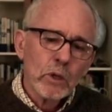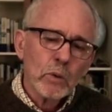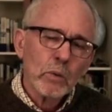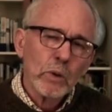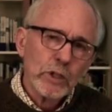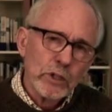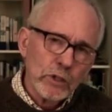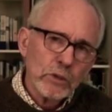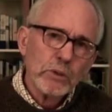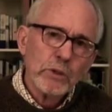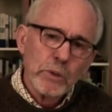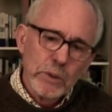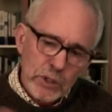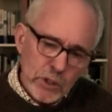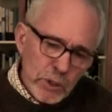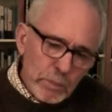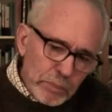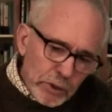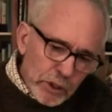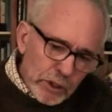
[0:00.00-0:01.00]
what you do
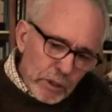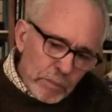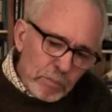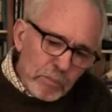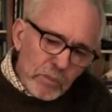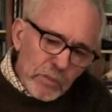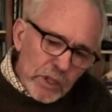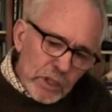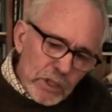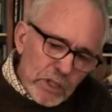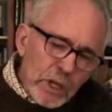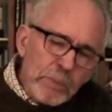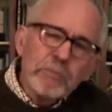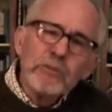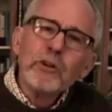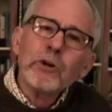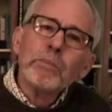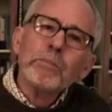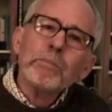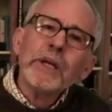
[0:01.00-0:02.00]
is you put the tip
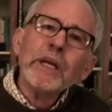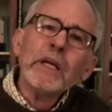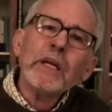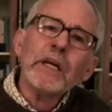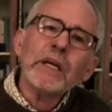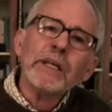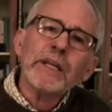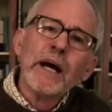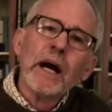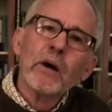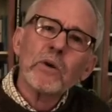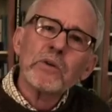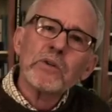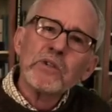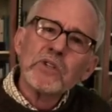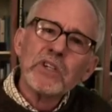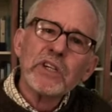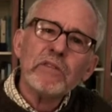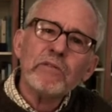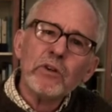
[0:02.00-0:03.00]
of your pinky down to
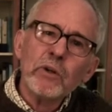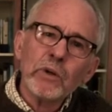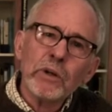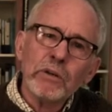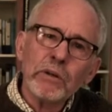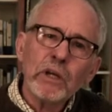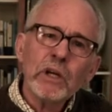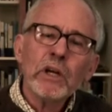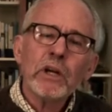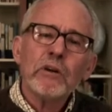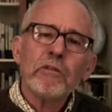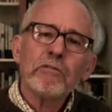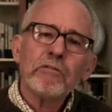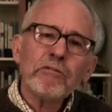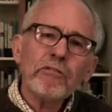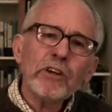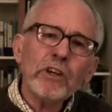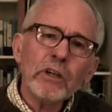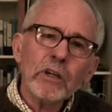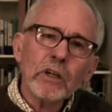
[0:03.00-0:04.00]
see if you can
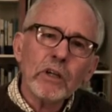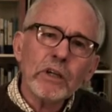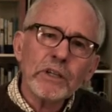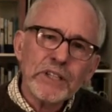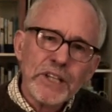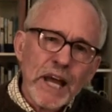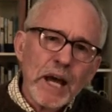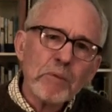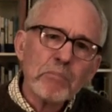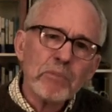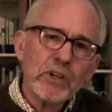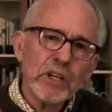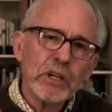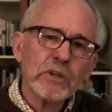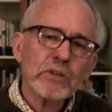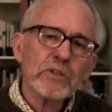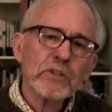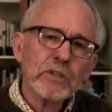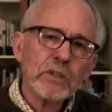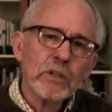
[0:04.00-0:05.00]
feel
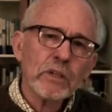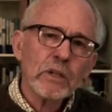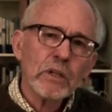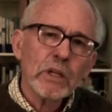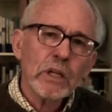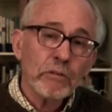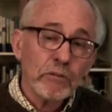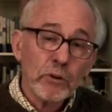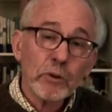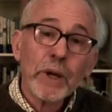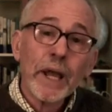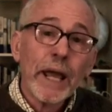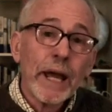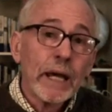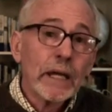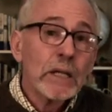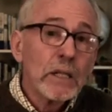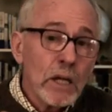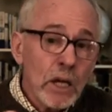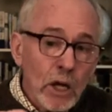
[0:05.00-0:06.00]
dampness. If you
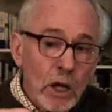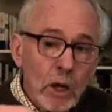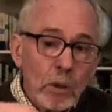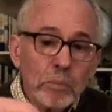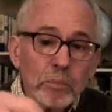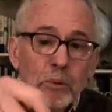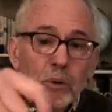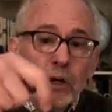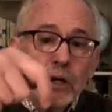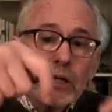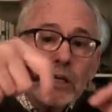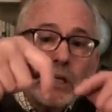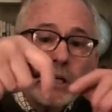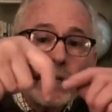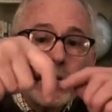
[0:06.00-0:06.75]
can't, put it